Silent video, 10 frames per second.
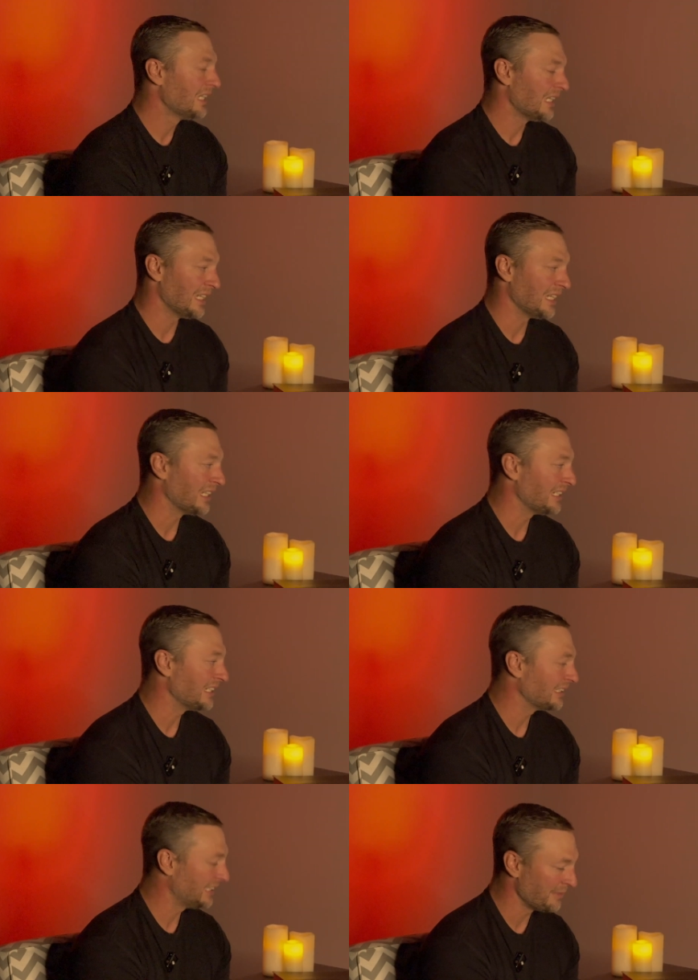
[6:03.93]

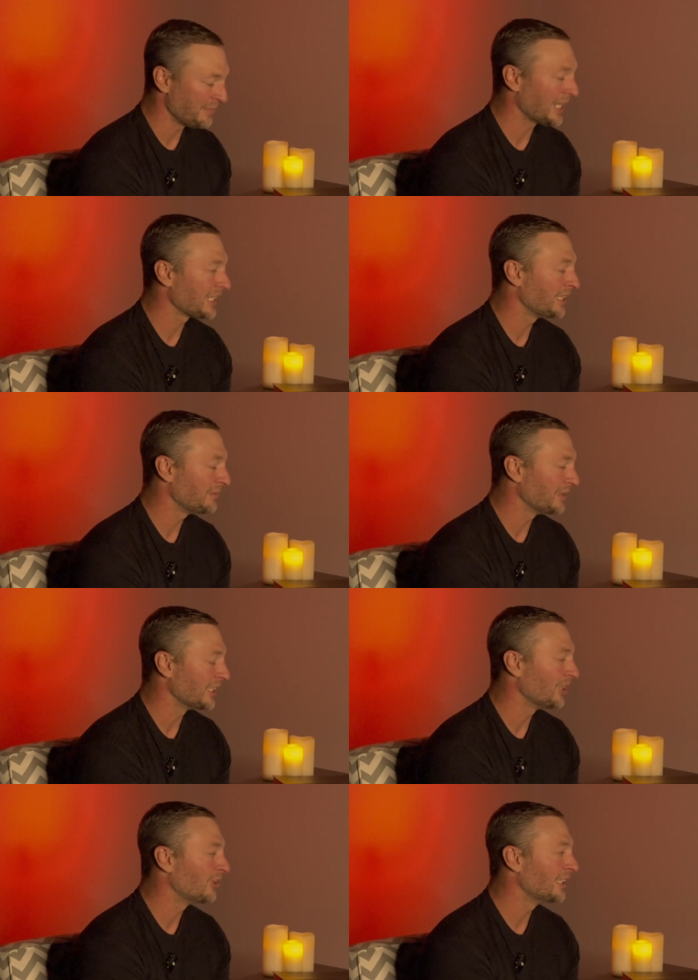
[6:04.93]
and getting back up and
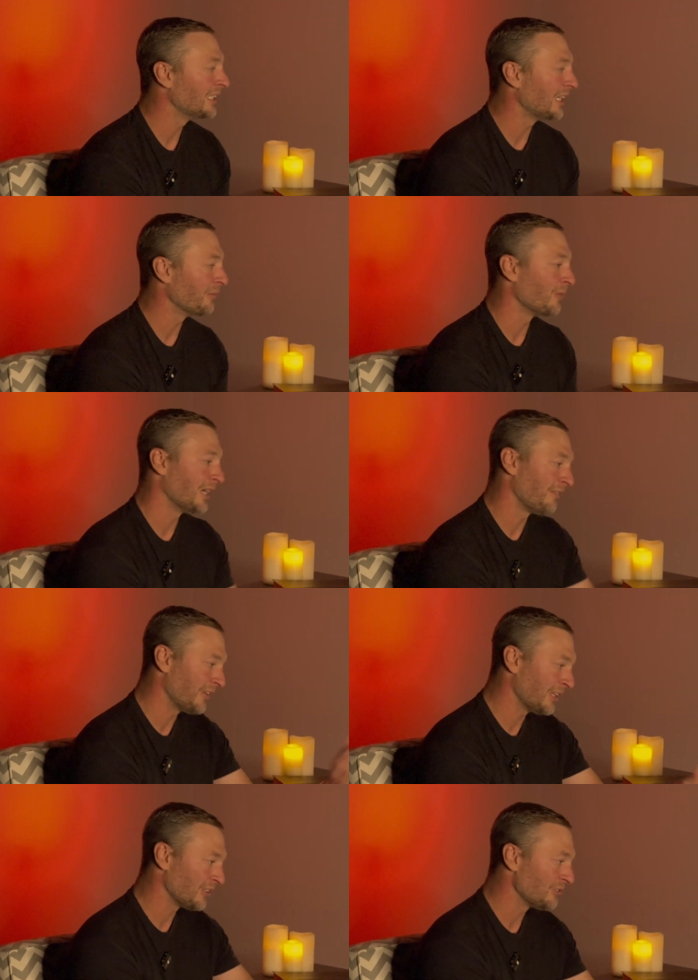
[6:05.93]
going. And when I
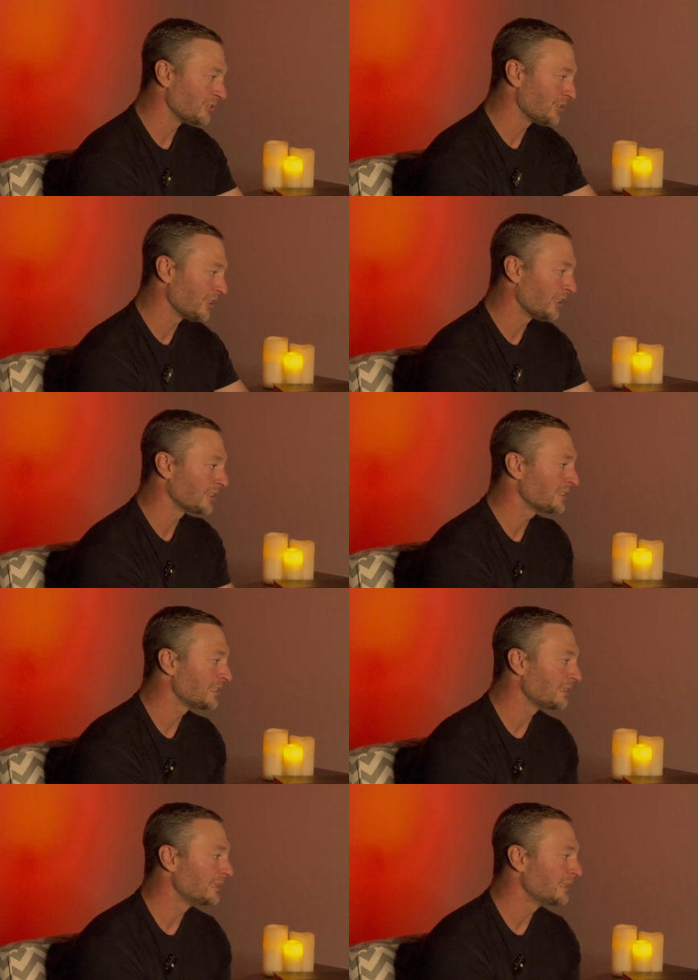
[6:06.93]
found those drugs